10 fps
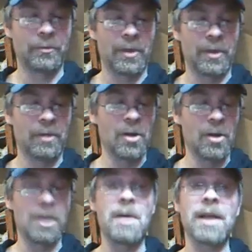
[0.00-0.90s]
You've
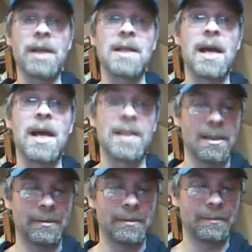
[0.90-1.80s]
got your Mike
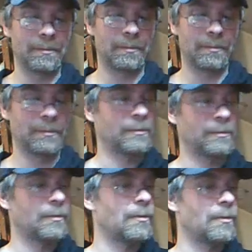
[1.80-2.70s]
Tyson,
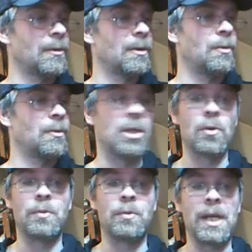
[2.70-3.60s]
which
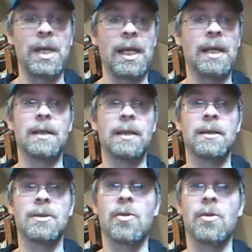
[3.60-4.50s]
would be
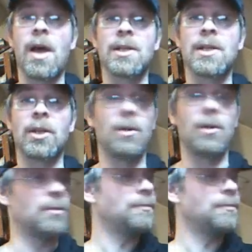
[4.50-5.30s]
Sir Isaac Newton.